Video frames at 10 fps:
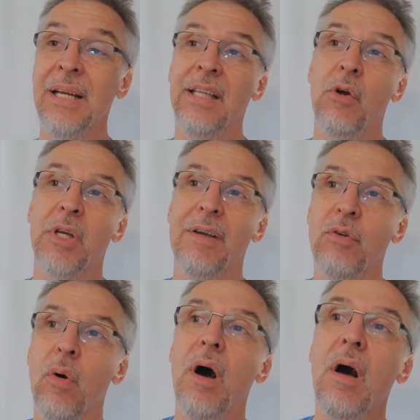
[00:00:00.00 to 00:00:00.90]
They don't give
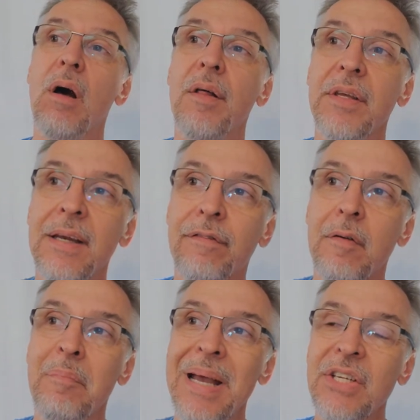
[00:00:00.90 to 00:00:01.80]
you all the
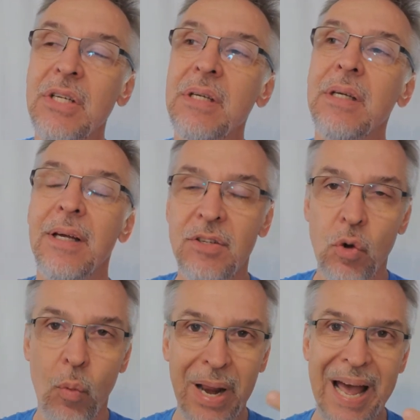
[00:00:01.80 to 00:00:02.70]
information. And so
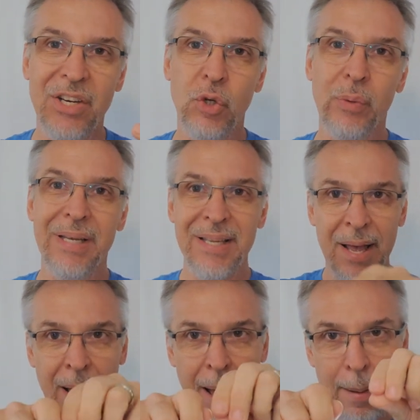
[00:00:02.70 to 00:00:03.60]
what I do is
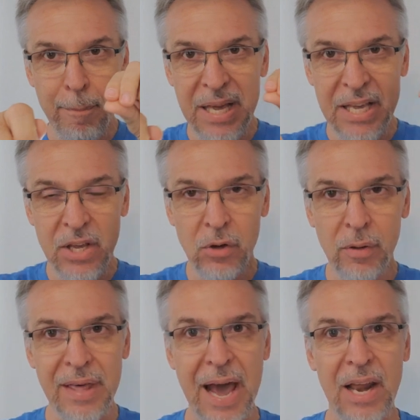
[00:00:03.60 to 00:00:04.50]
I
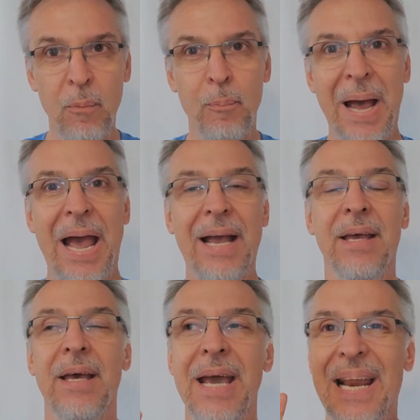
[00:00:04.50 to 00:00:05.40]
peel that
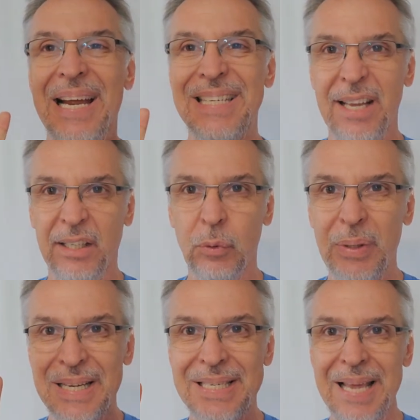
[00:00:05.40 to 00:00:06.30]
back and I tell you
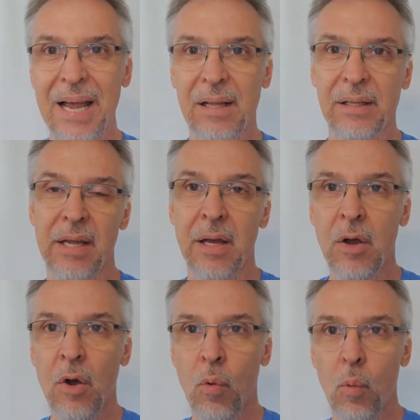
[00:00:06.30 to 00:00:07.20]
exactly
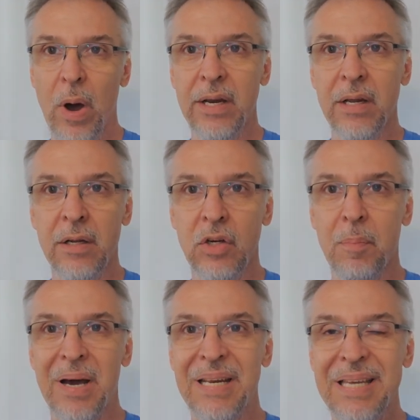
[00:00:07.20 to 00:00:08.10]
what
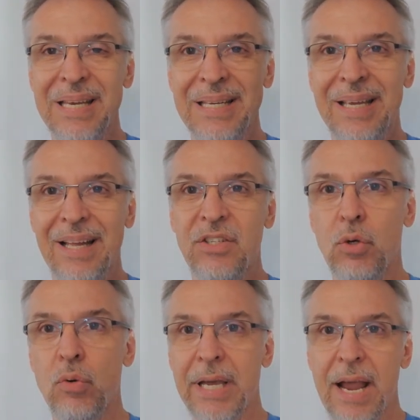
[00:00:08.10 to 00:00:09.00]
your money gets
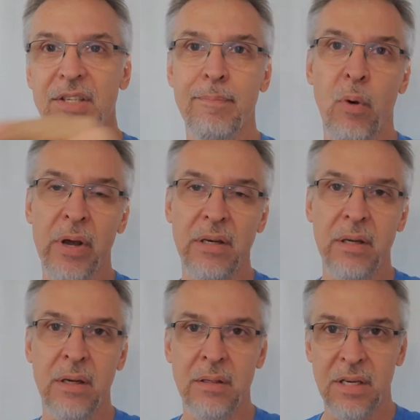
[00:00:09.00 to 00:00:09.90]
you. Case in point,
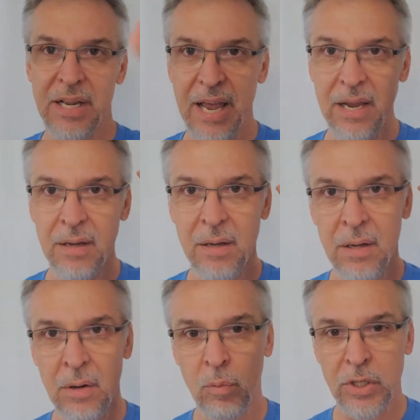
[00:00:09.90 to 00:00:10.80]
today
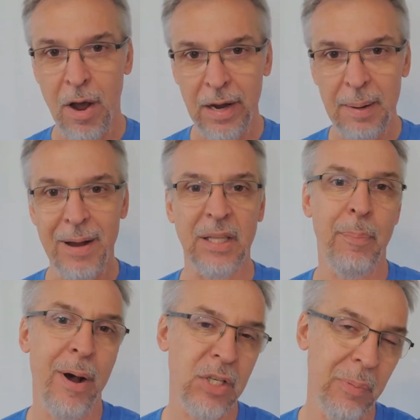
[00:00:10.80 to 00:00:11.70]
we're talking about the
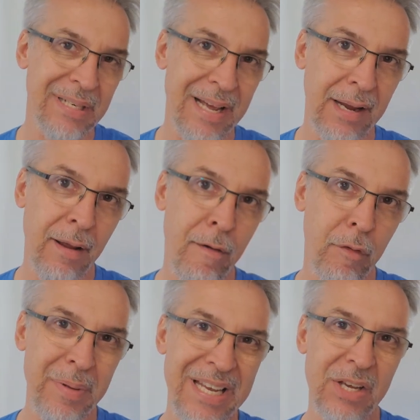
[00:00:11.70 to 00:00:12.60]
Puzzlement Deck
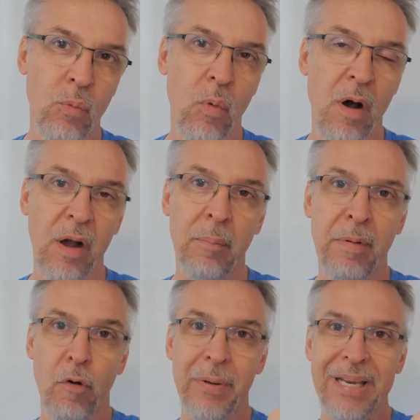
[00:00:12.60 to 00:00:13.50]
from Ian Wong.
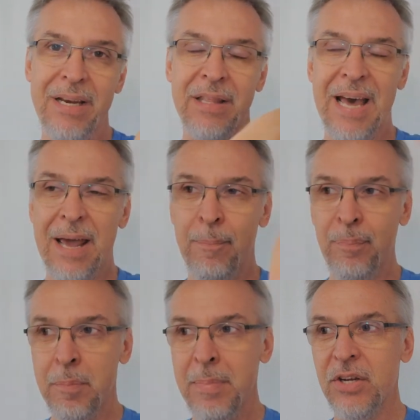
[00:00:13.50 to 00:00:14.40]
Before we get into
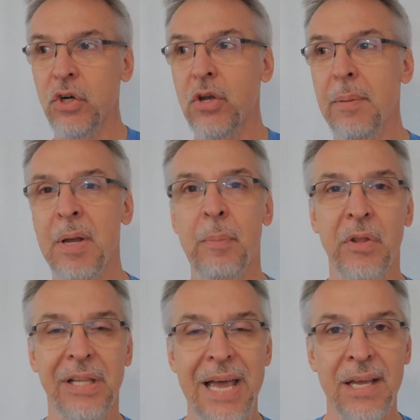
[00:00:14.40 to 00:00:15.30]
that, make sure you hit me up
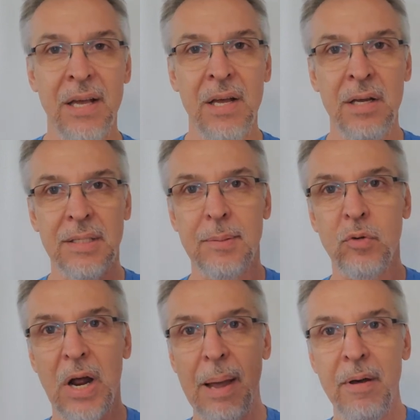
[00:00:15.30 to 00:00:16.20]
with a like,
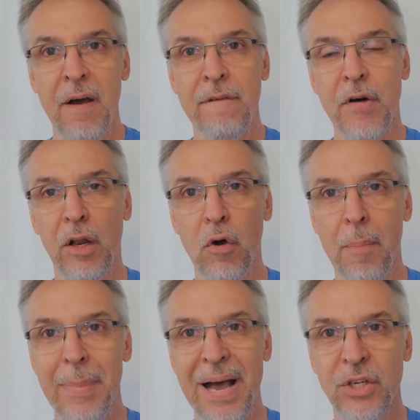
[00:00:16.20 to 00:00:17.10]
subscribe, follow,
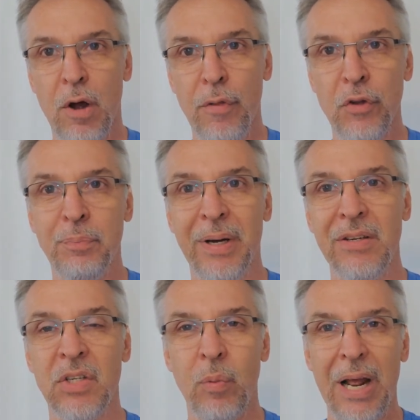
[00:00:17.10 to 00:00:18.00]
mash all those
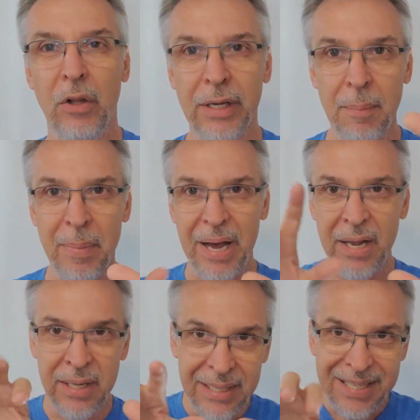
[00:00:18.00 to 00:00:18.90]
buttons. When I look at
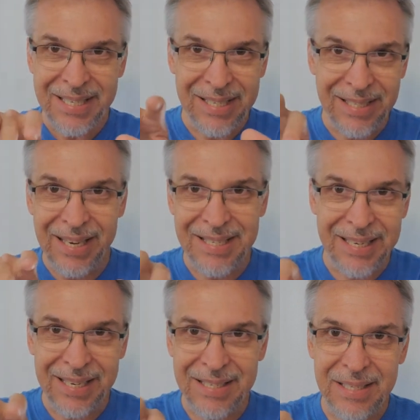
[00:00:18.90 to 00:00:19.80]
my
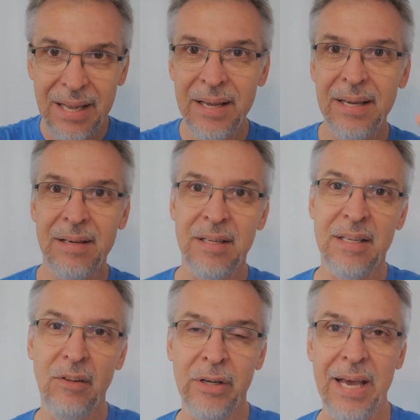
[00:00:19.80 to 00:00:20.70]
statistics,
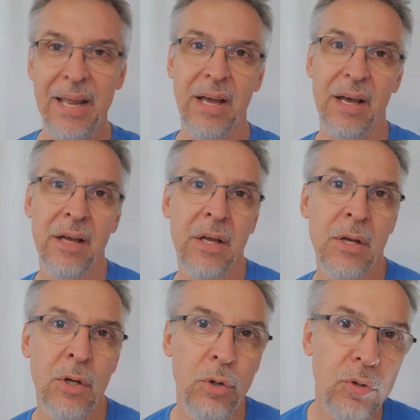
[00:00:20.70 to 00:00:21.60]
just look at uh,
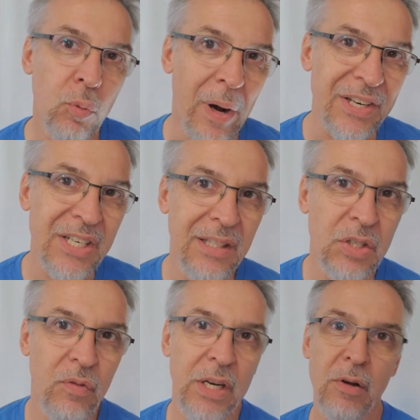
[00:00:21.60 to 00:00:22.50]
who's watching
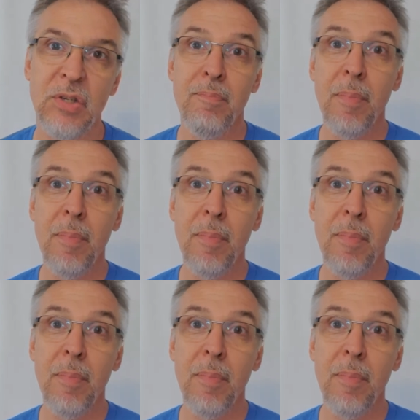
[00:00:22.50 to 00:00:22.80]
these videos.